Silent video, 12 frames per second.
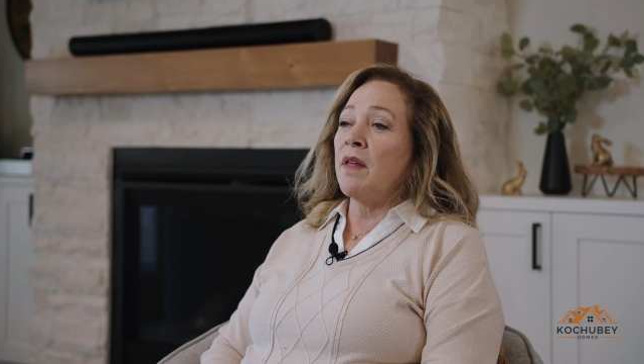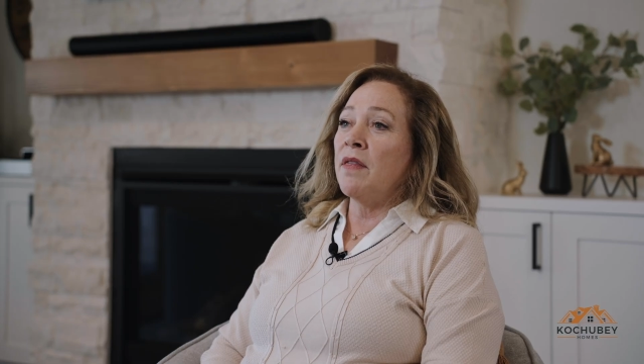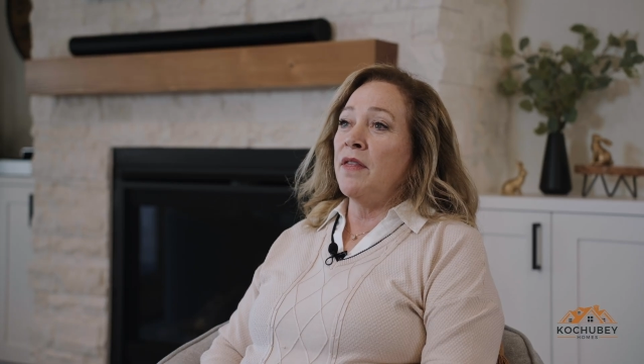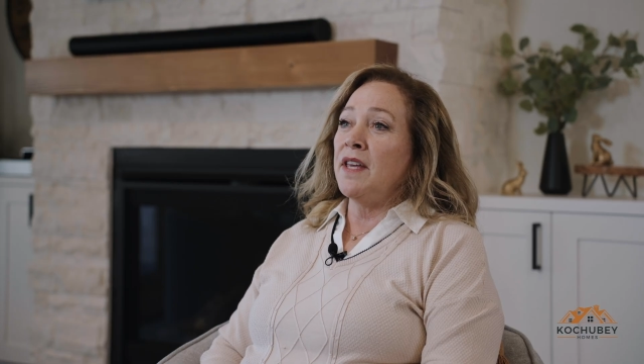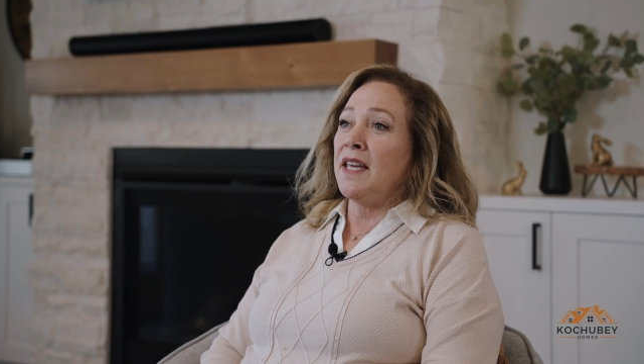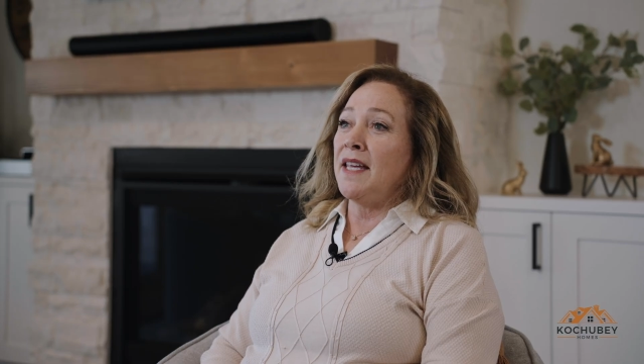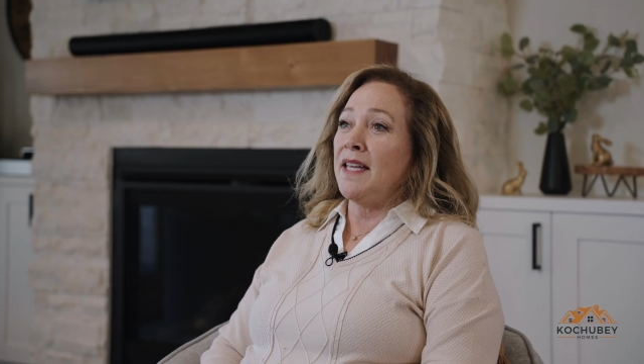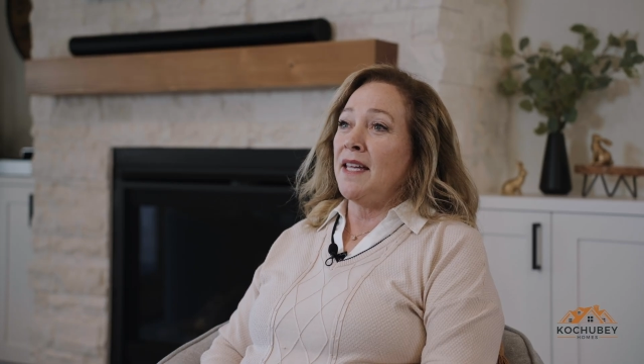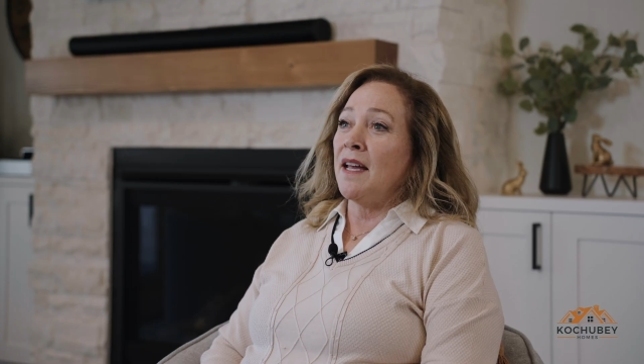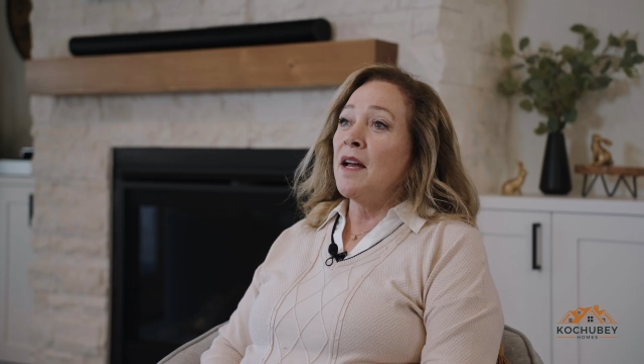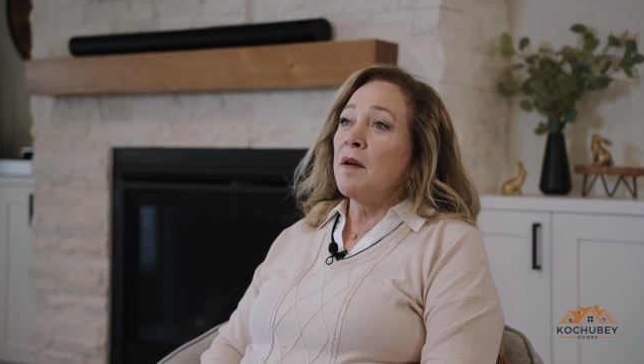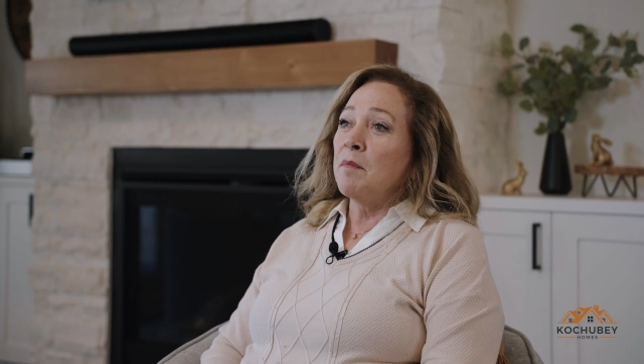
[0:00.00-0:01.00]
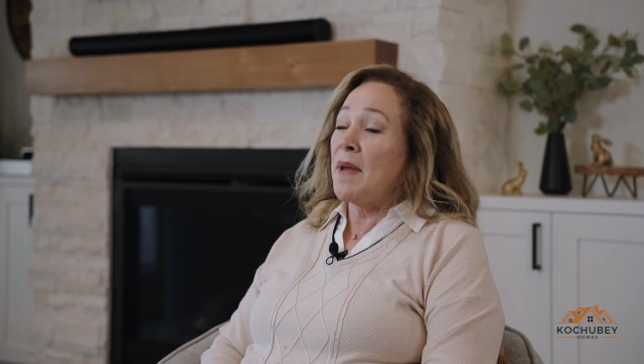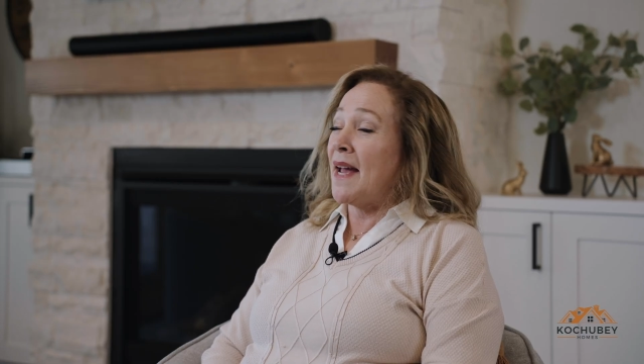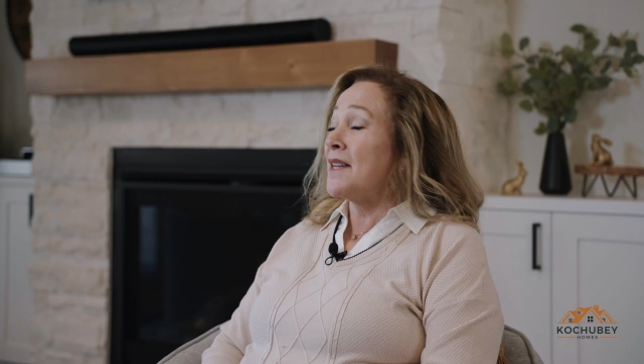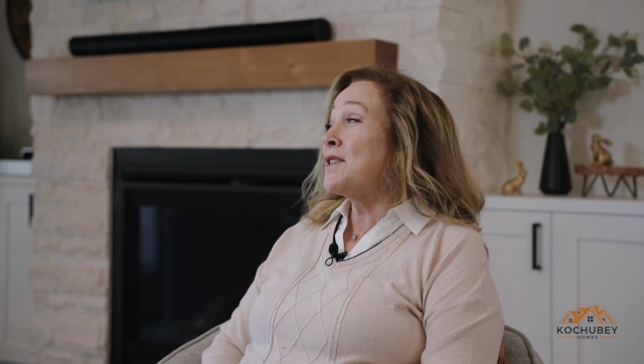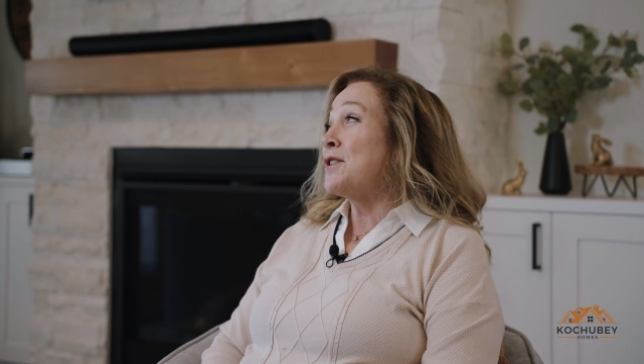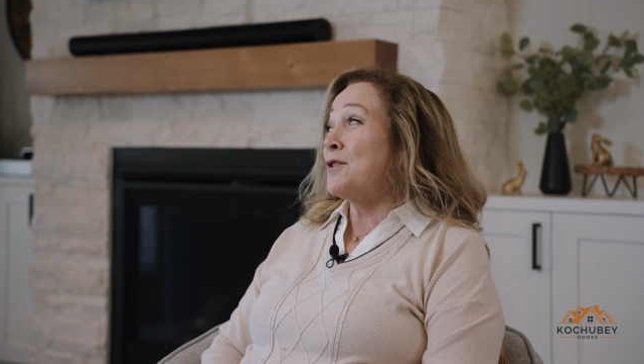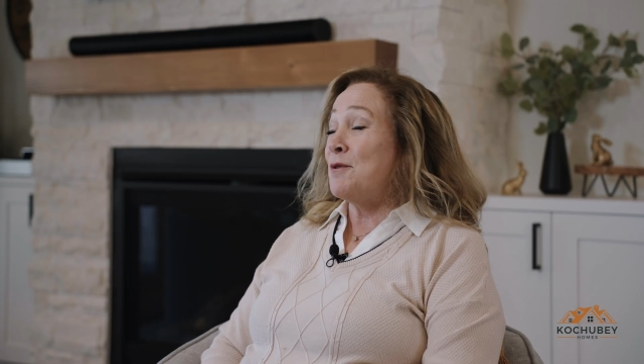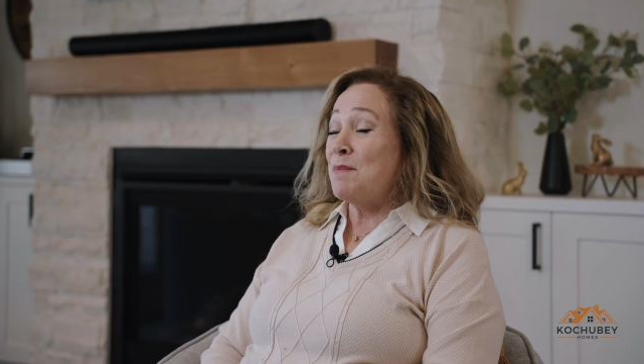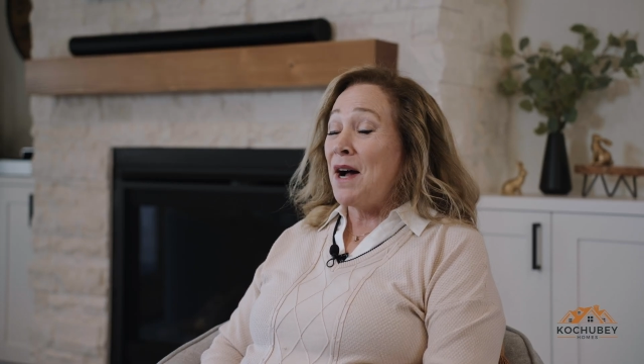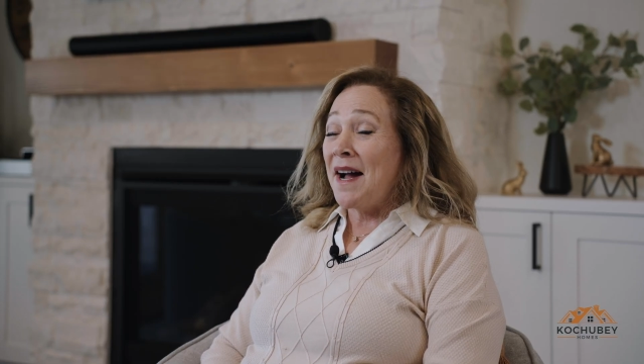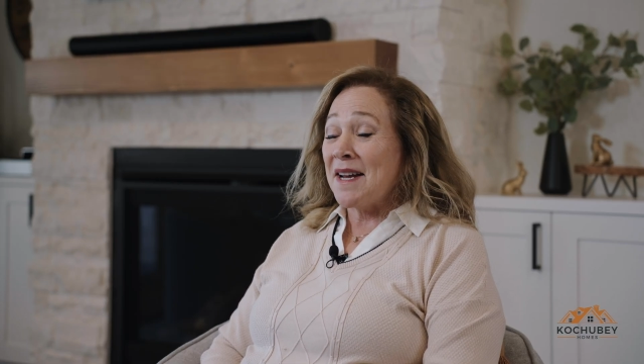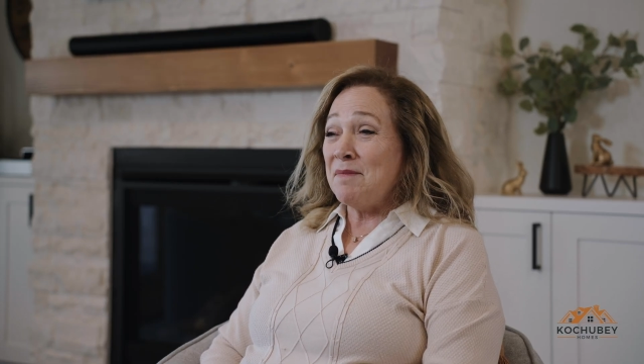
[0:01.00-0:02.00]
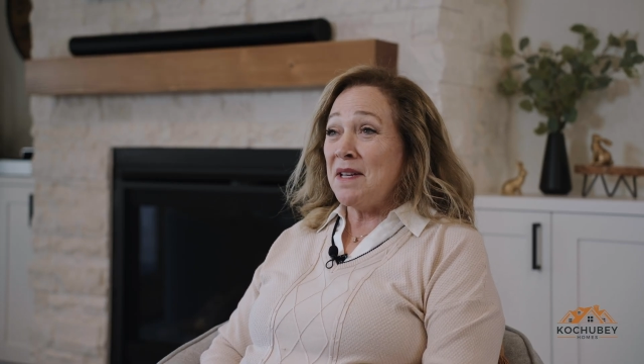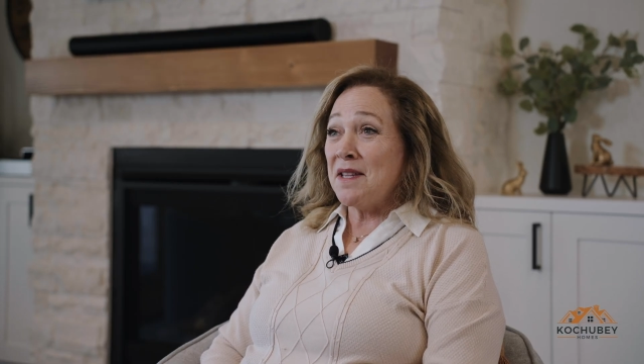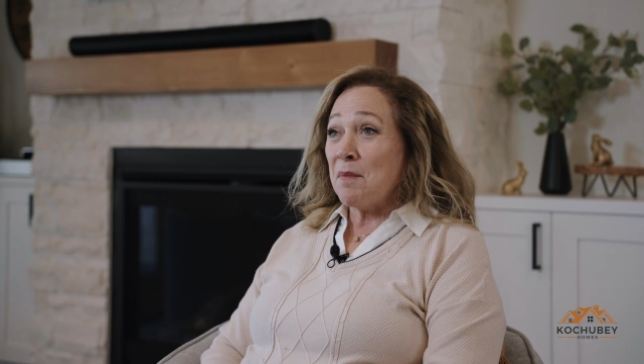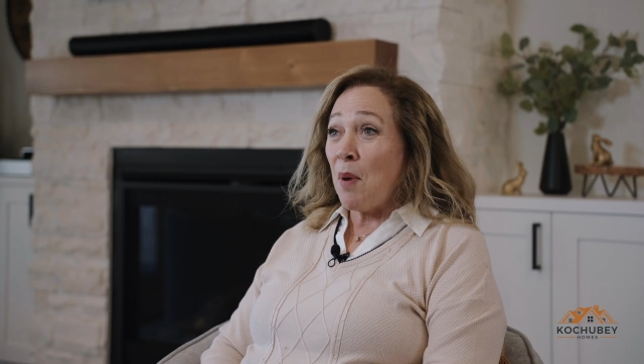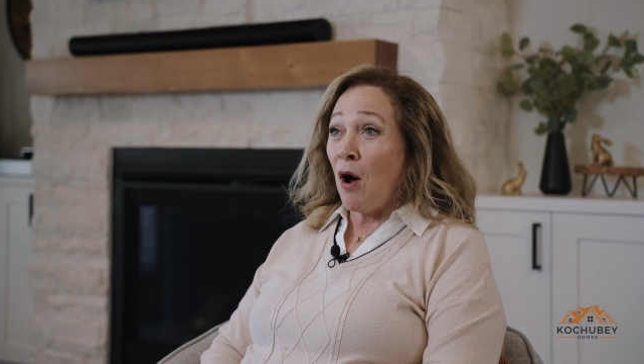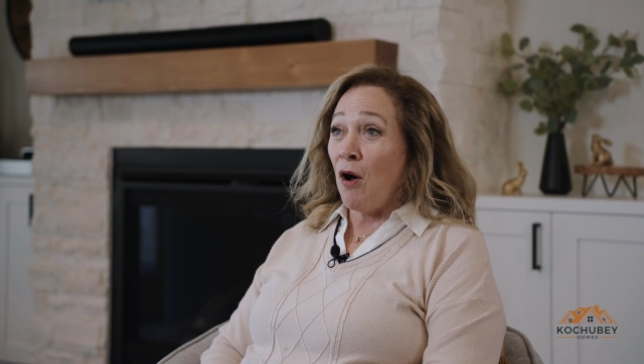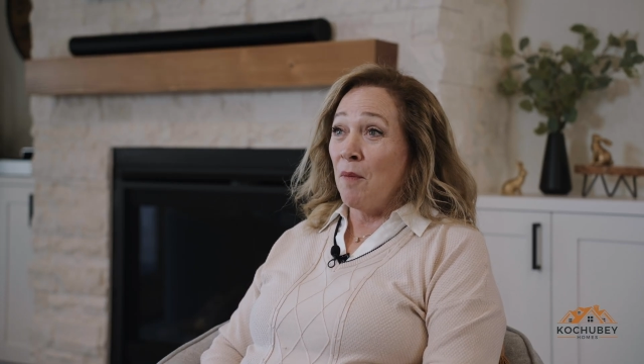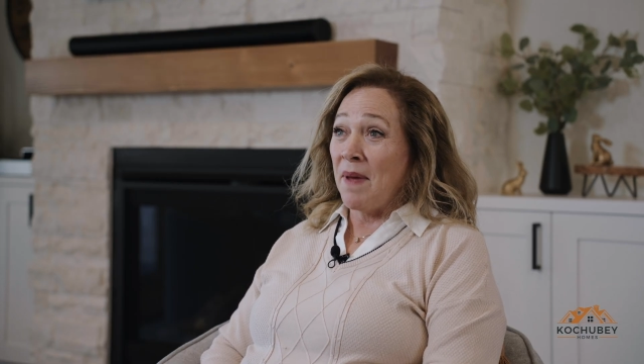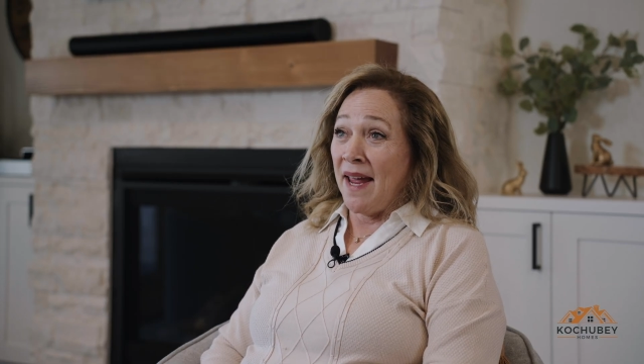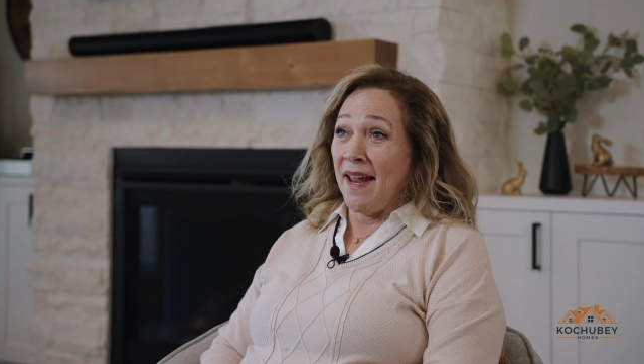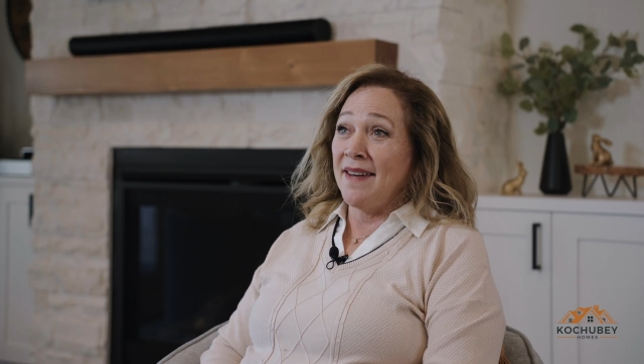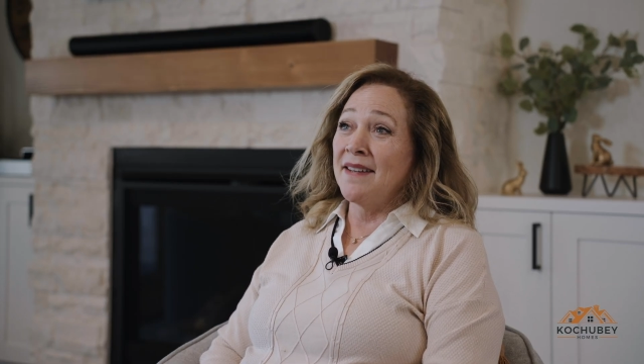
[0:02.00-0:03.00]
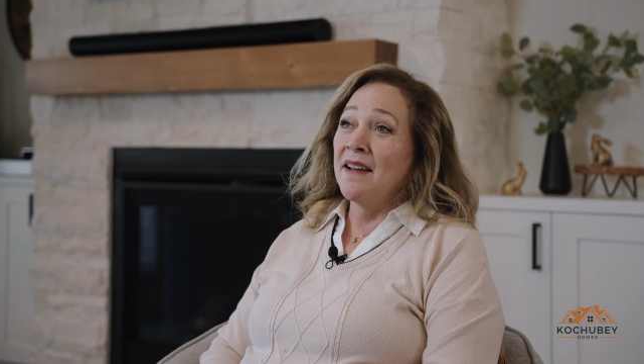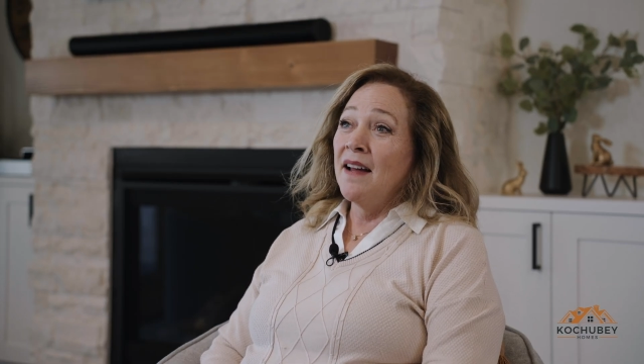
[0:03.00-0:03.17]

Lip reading: the mantle behind me that Paul made